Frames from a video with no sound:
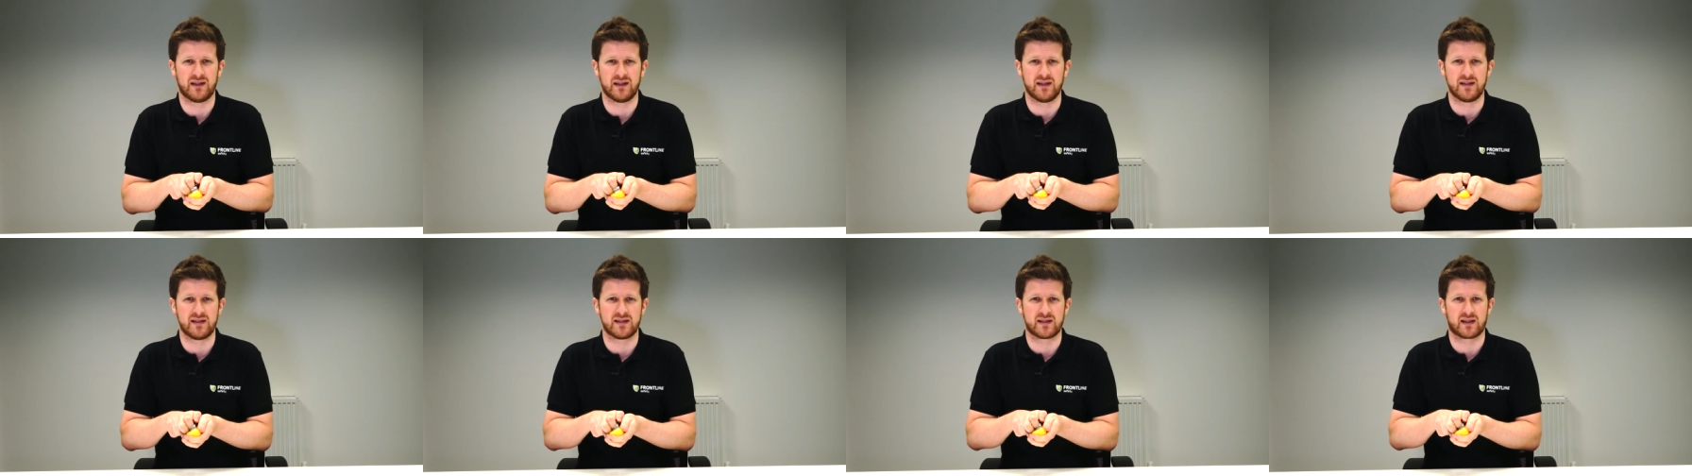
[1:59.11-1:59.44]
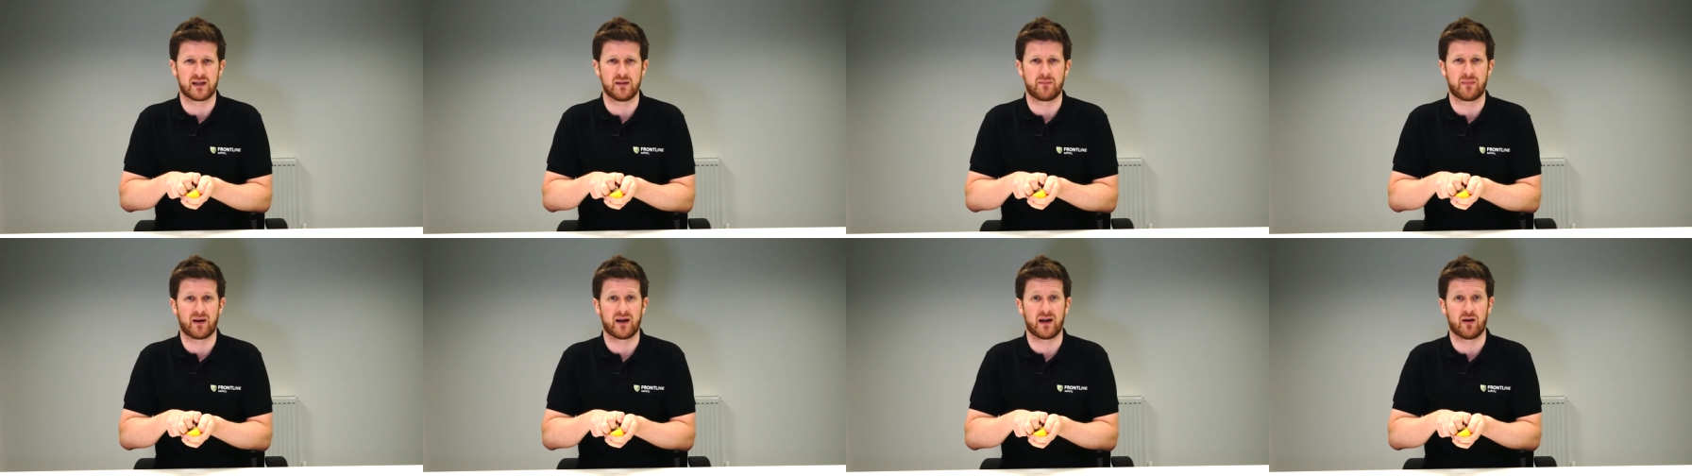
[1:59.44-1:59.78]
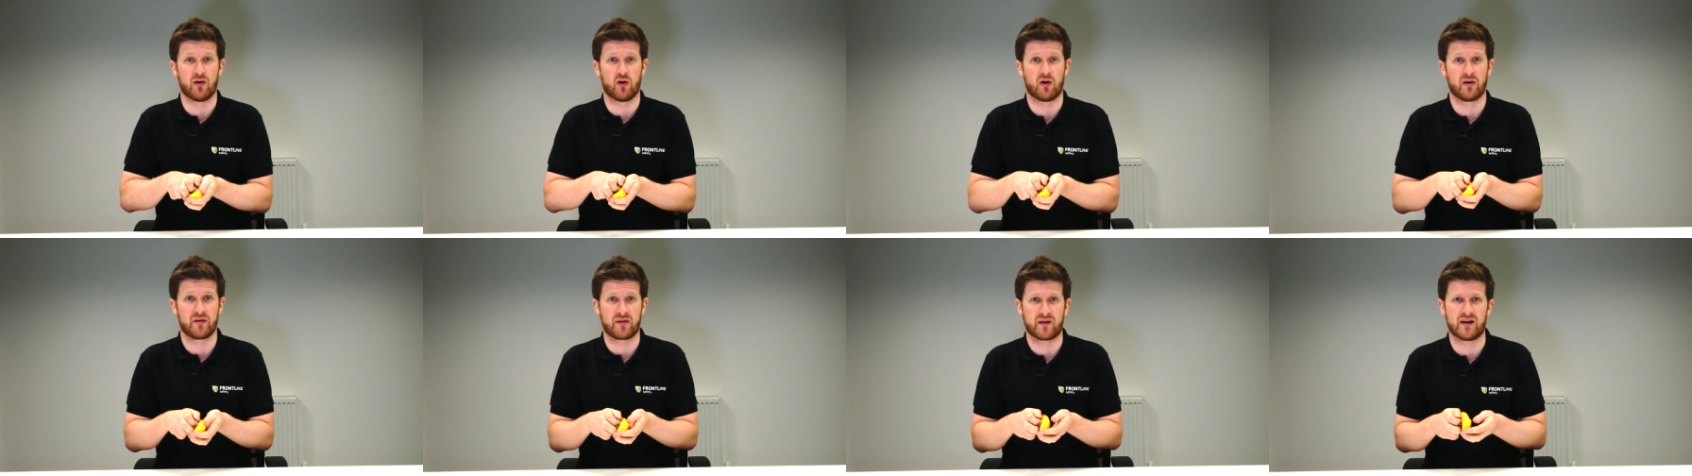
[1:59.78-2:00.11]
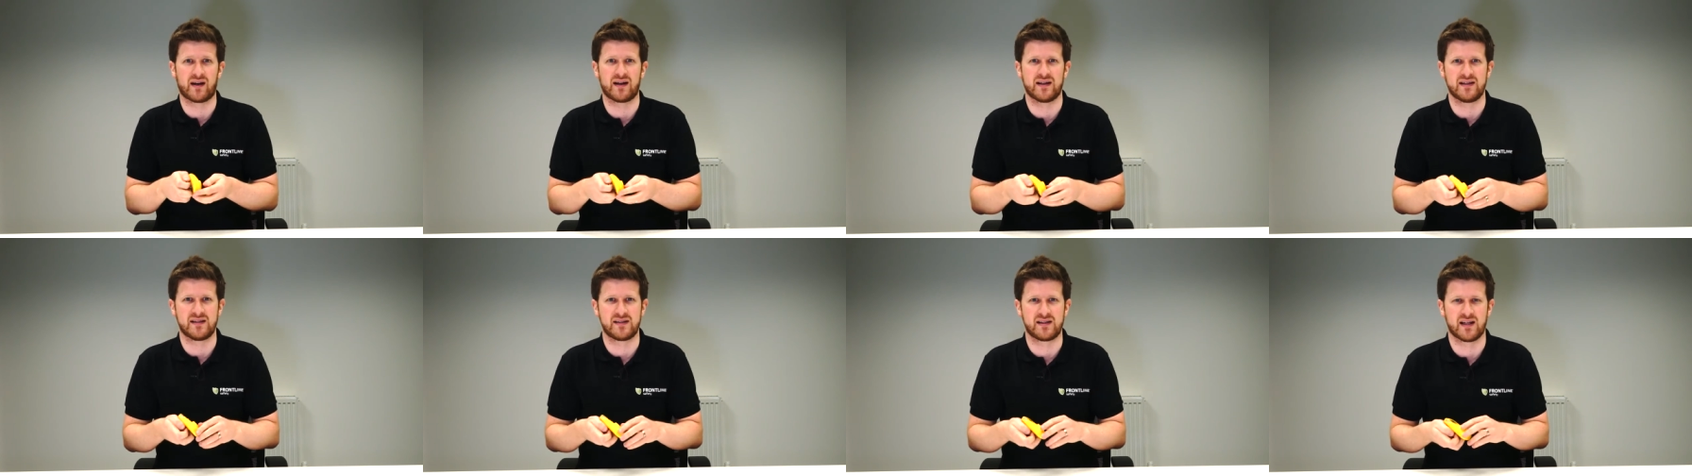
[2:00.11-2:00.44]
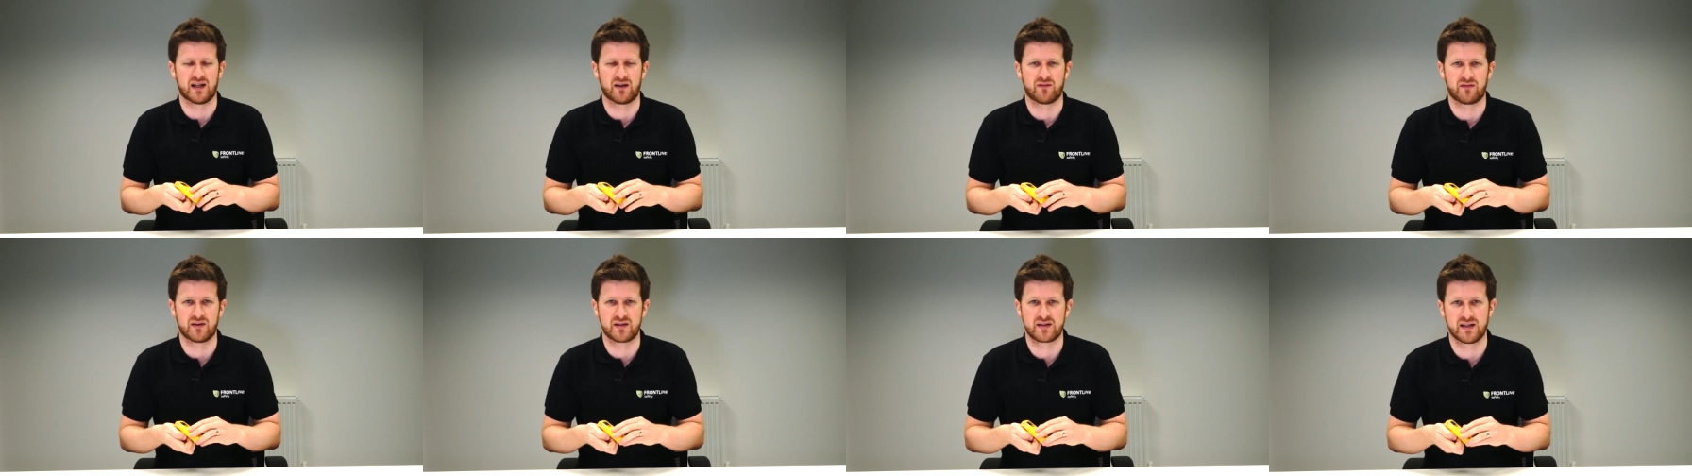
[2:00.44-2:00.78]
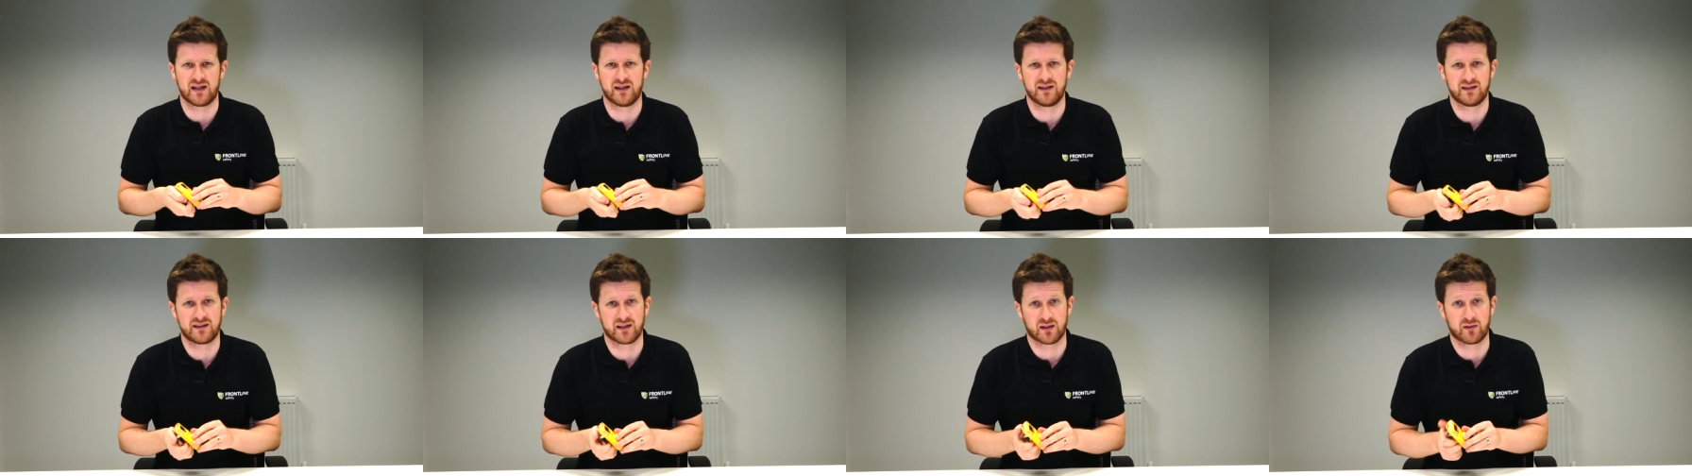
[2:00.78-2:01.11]
easily by an authorised service
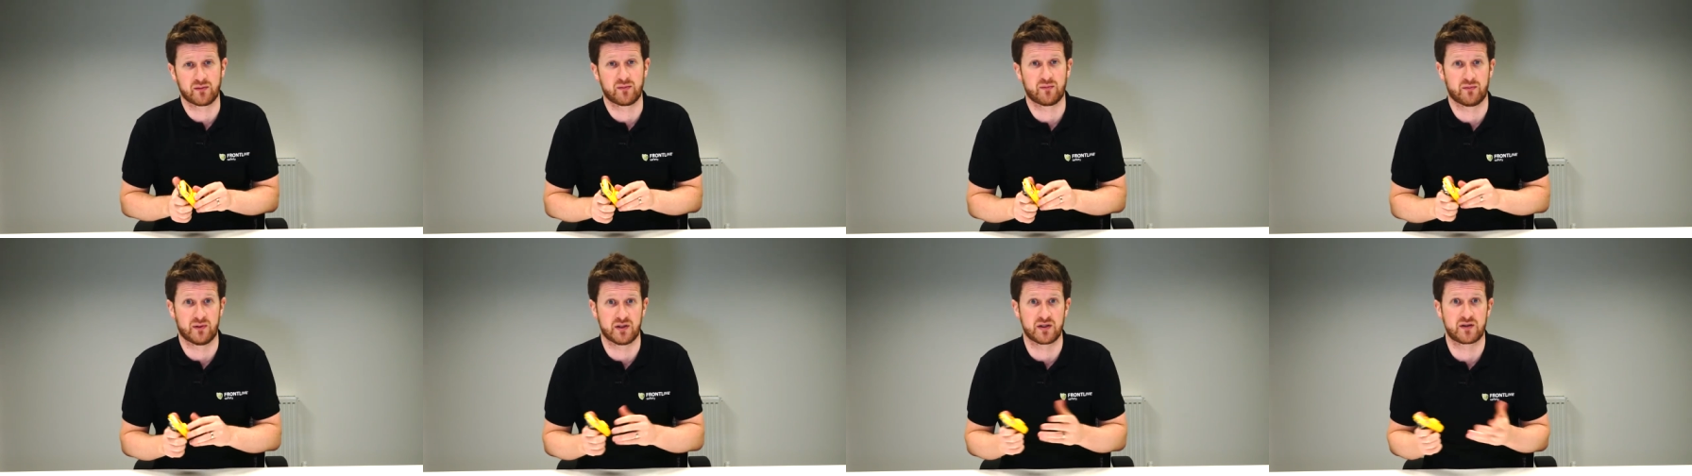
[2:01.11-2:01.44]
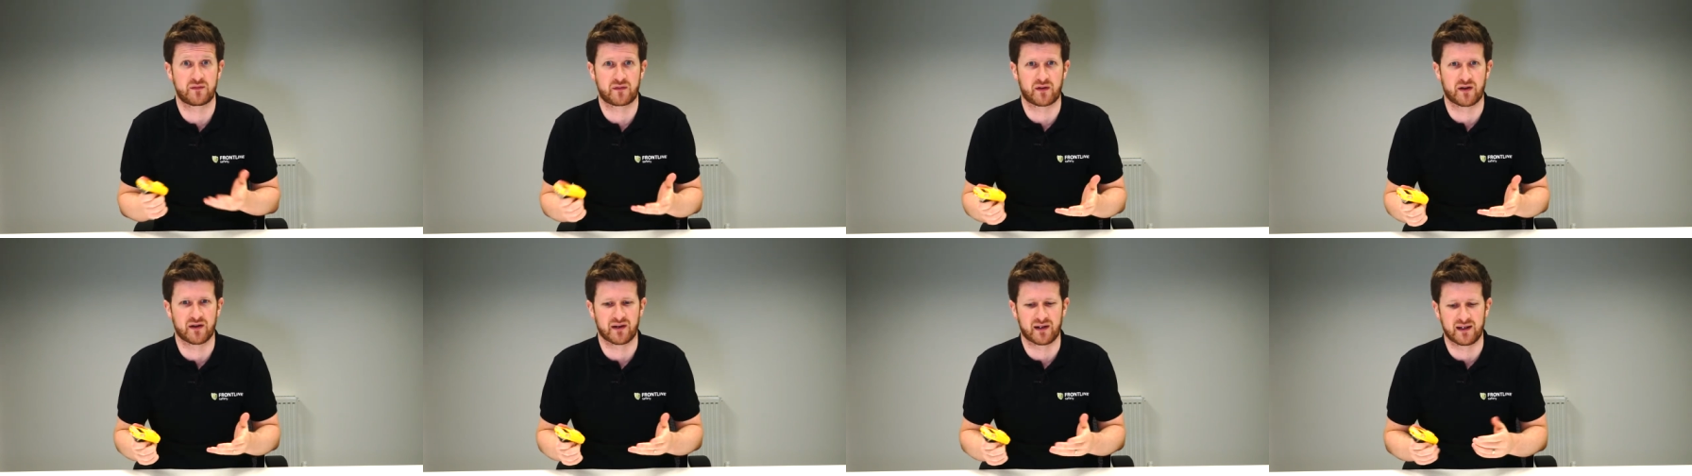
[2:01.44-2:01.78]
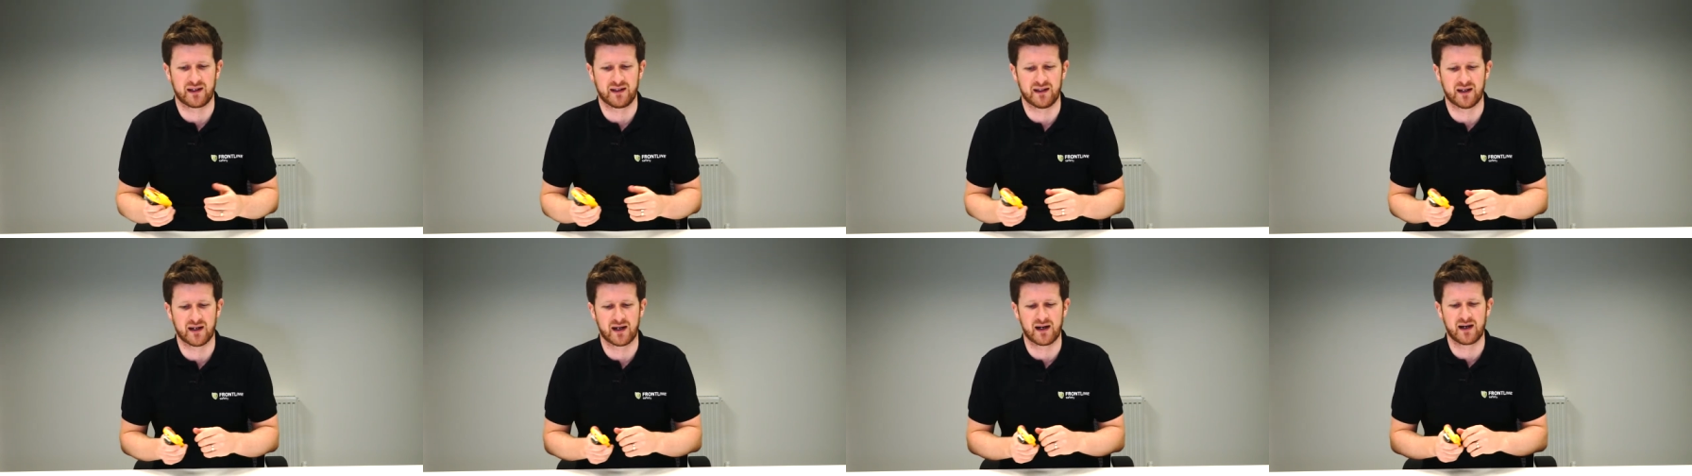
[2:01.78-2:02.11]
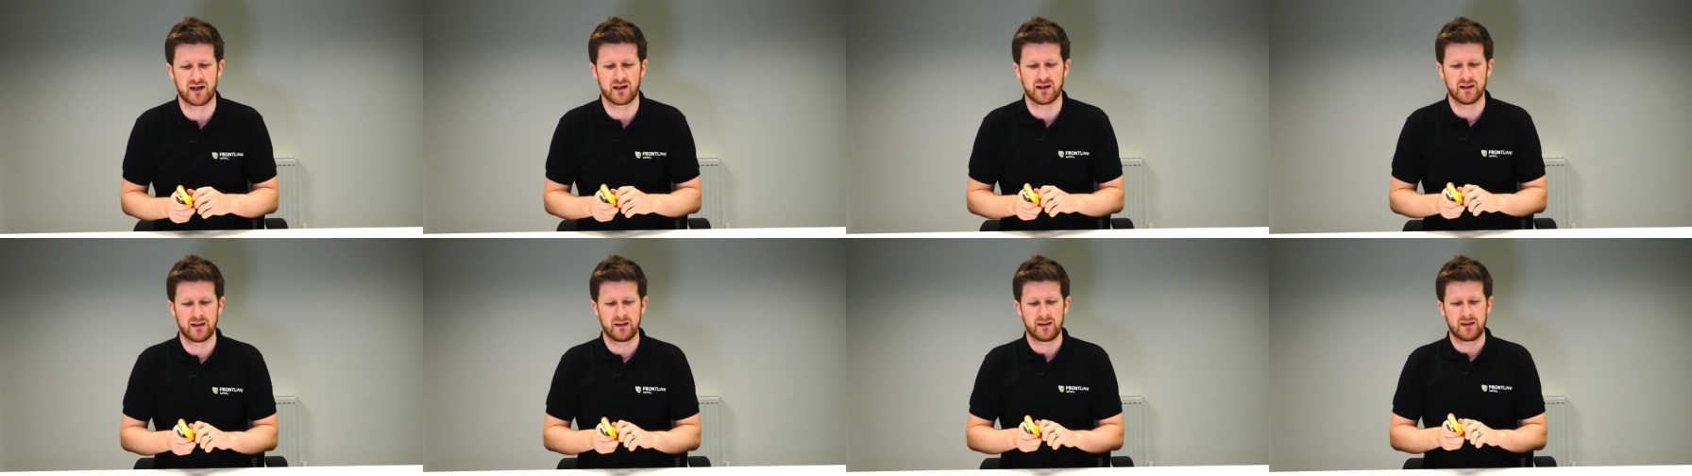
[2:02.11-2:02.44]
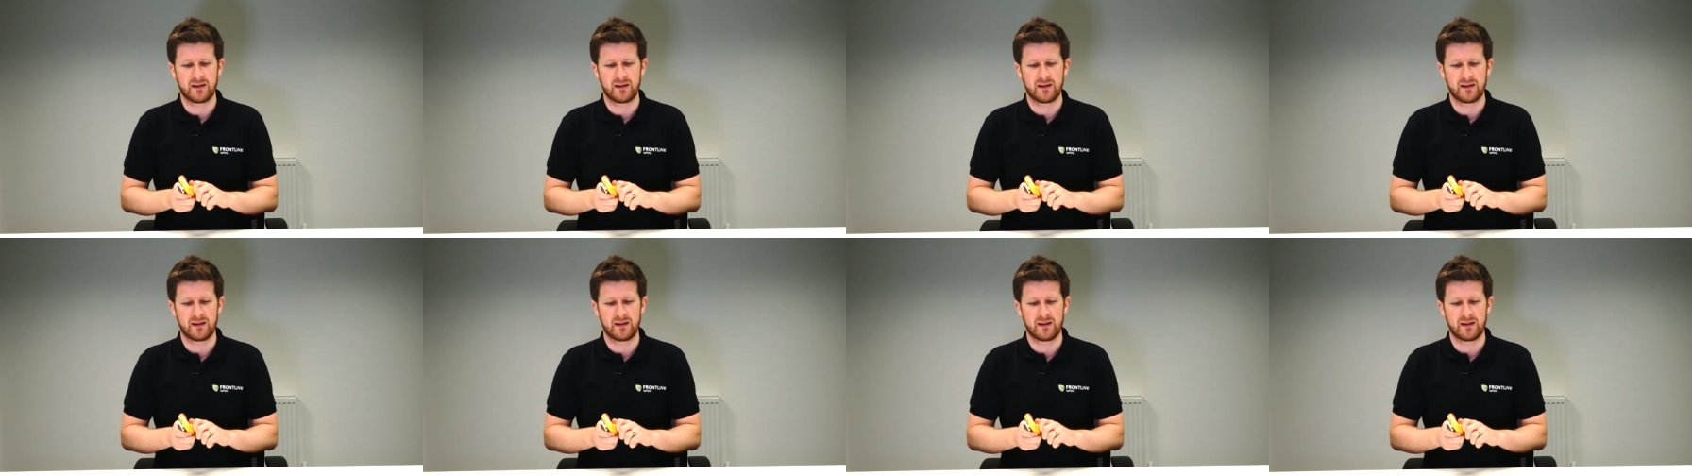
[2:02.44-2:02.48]
centre, which Frontline are.